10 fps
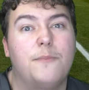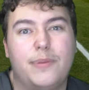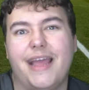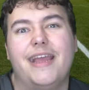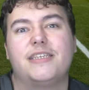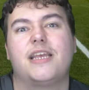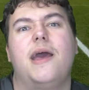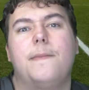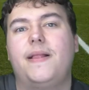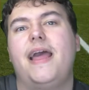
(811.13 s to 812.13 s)
players,
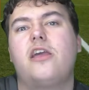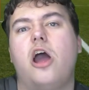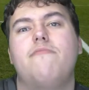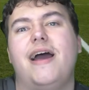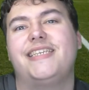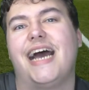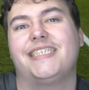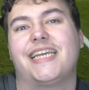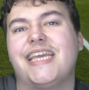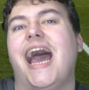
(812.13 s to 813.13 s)
play Gomez
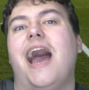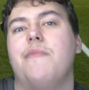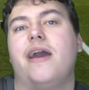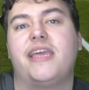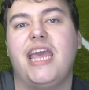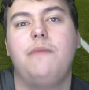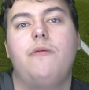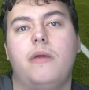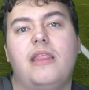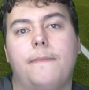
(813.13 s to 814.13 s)
as a cam and keep
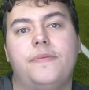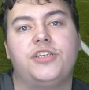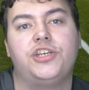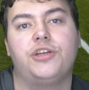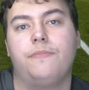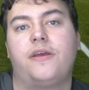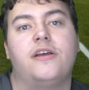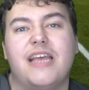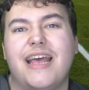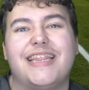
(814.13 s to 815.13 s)
him in that position
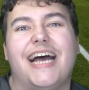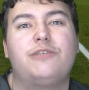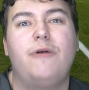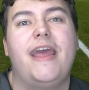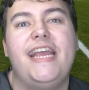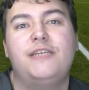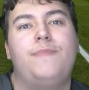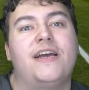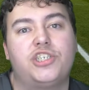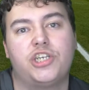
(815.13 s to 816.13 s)
because that's where he's
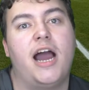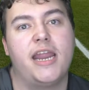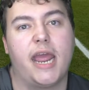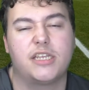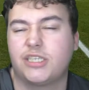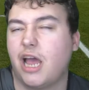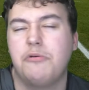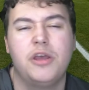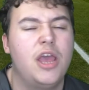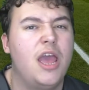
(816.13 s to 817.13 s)
best shining.
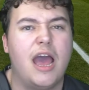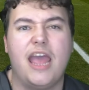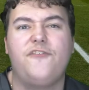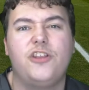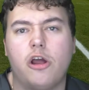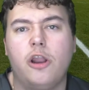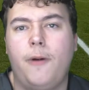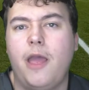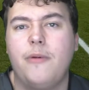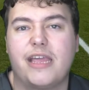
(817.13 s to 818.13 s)
So if you're not going to
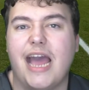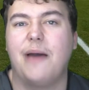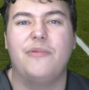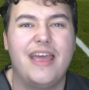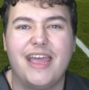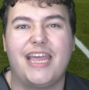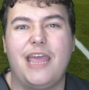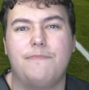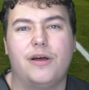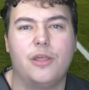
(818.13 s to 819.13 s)
play him at cam,
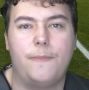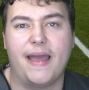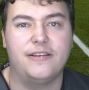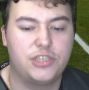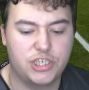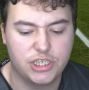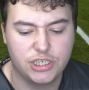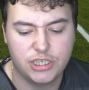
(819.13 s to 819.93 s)
keep him on the bench.